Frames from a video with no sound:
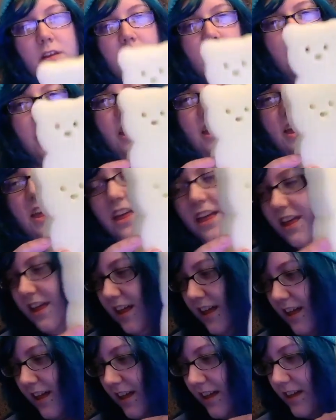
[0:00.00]
Yeah,
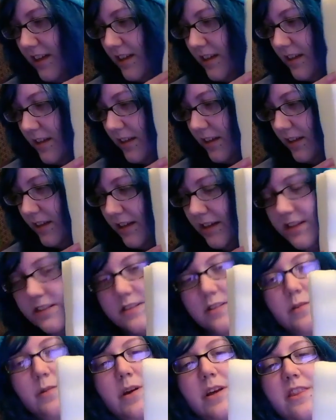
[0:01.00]
he's
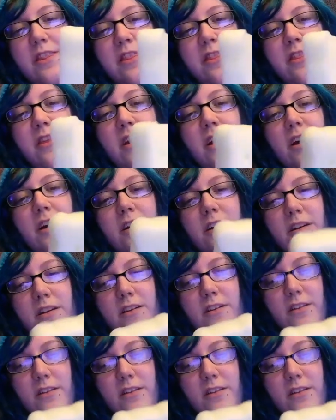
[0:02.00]
quite thick.